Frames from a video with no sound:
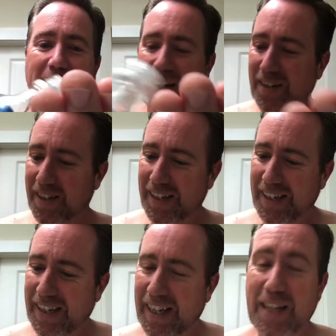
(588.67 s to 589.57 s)
you know?
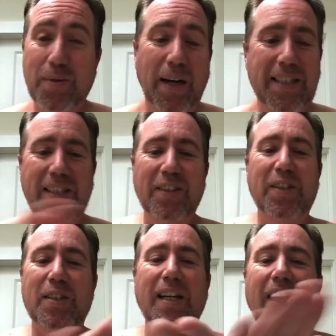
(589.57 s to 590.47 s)
That's why I still
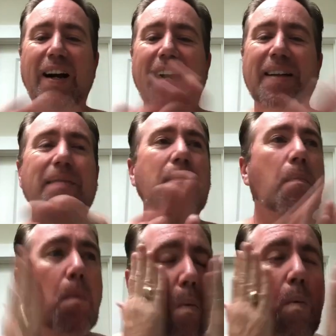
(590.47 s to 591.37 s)
use it, all right.
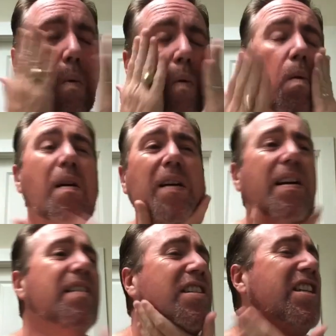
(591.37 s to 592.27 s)

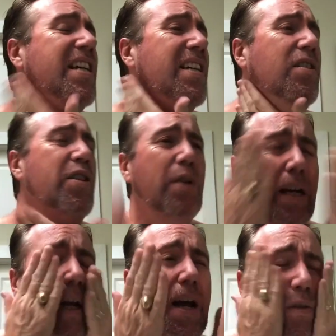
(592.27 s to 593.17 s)
And the tingle you
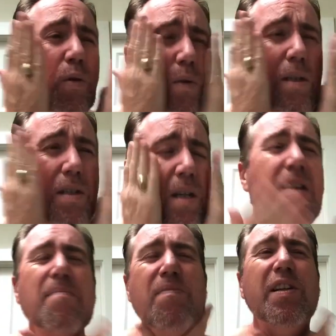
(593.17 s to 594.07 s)
get afterwards
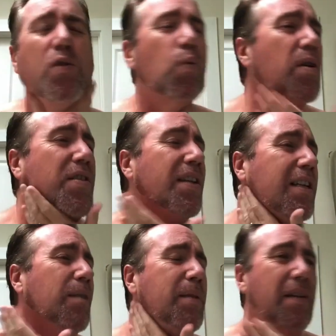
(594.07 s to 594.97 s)
is worth a
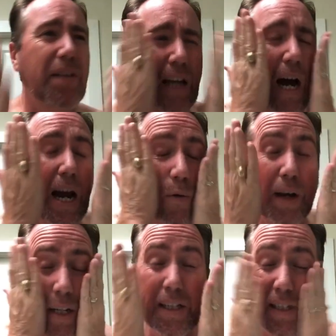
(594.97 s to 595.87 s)
little bit of the eye
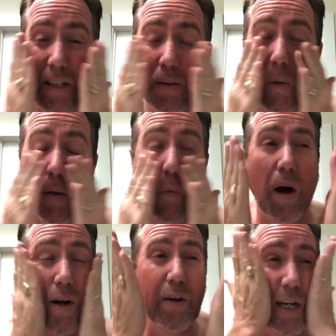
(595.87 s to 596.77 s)
redness and
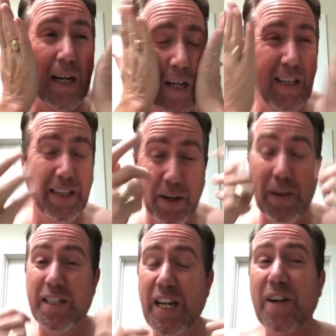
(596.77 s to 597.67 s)
watery you know,
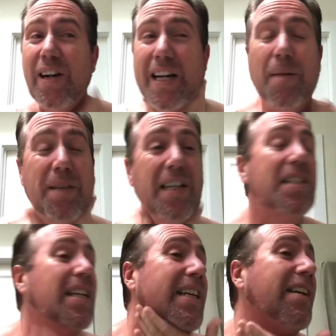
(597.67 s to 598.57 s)
the tearing up that
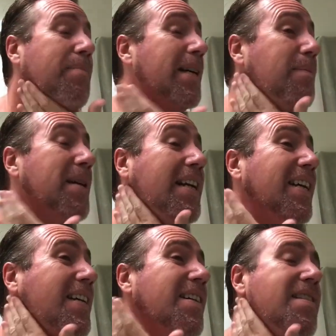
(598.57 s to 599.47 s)
it's going to give me in a minute.